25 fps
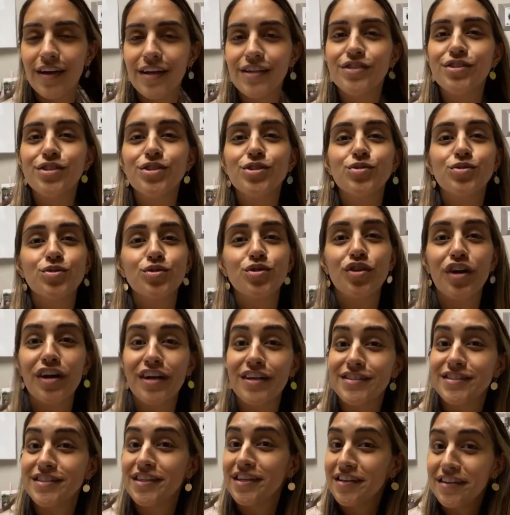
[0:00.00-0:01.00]
it's just
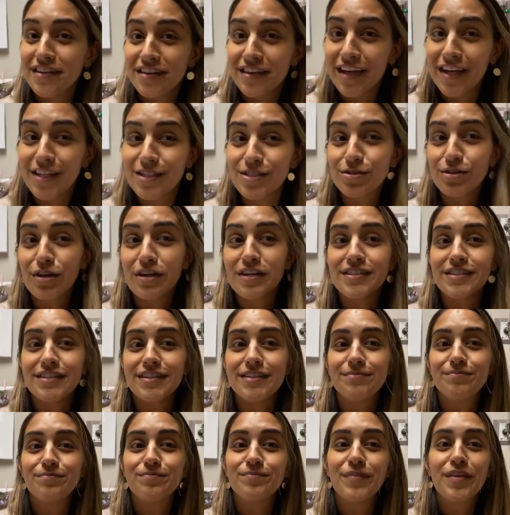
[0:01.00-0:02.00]
crazy. It's
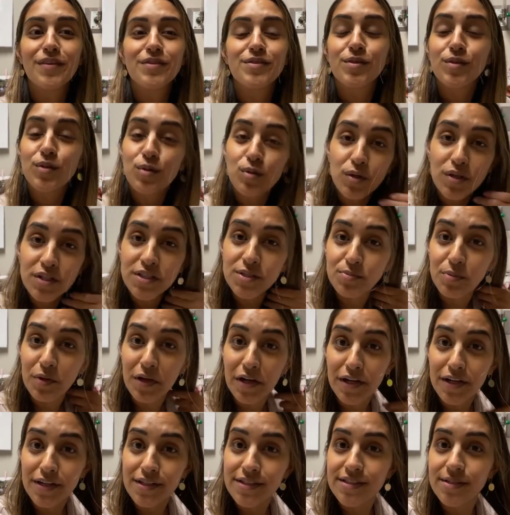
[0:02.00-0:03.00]
crazy. It's a cool
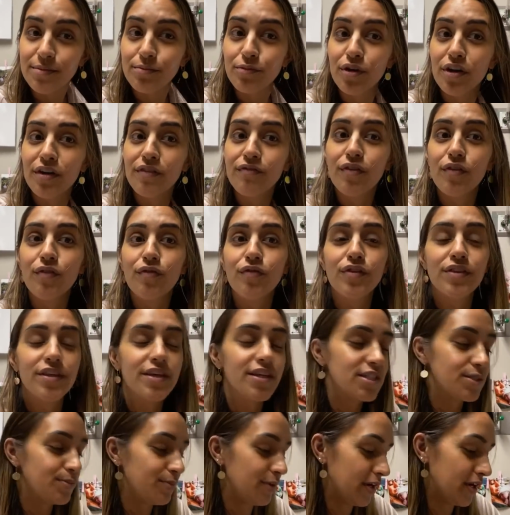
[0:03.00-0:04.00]
experience. I'm grateful for the
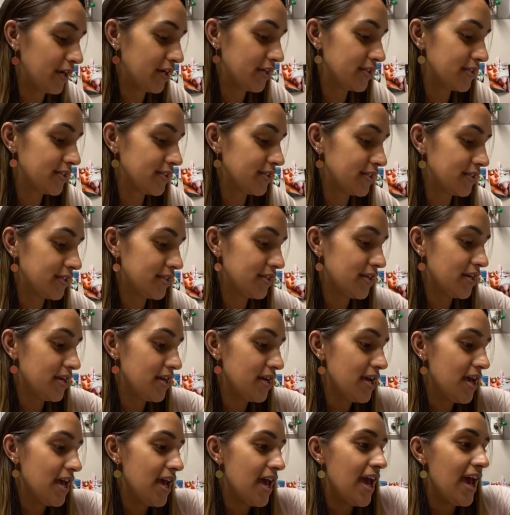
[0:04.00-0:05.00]
experience.
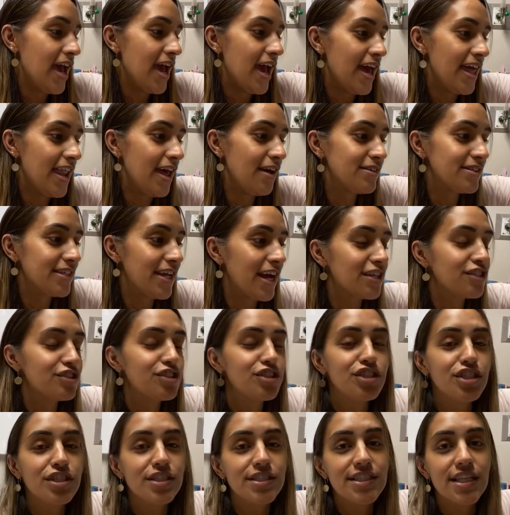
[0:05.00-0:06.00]
And I was
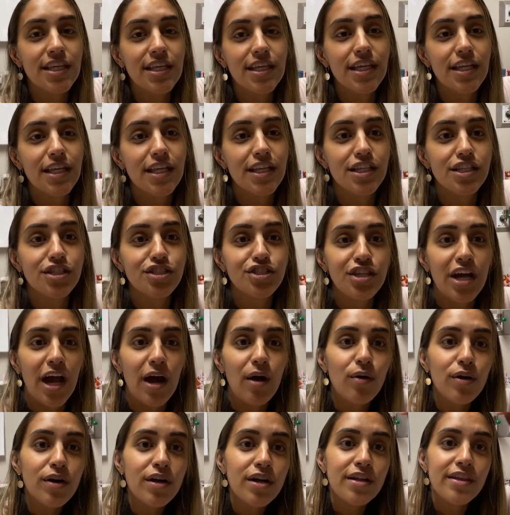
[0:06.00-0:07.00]
actually just thinking in the
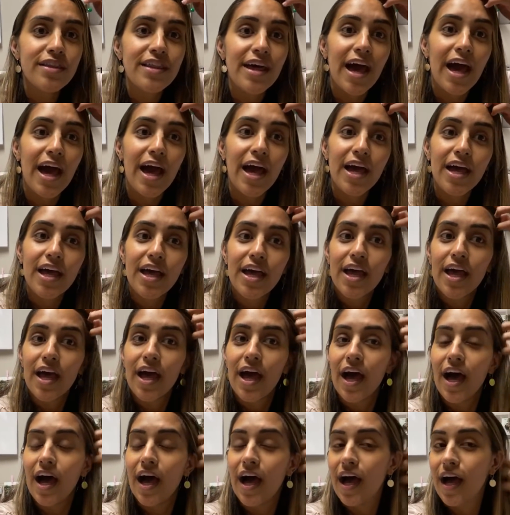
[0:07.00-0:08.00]
shower that
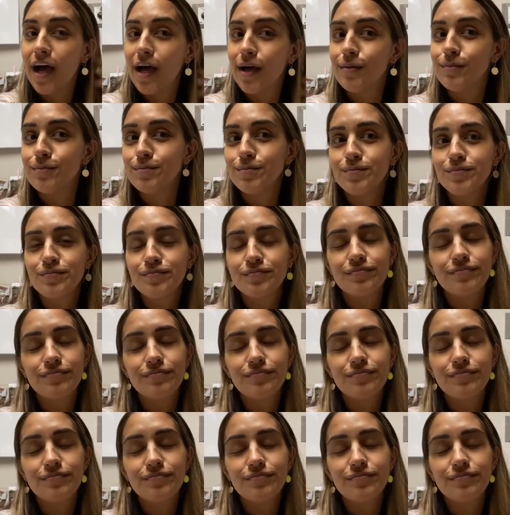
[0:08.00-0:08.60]
um,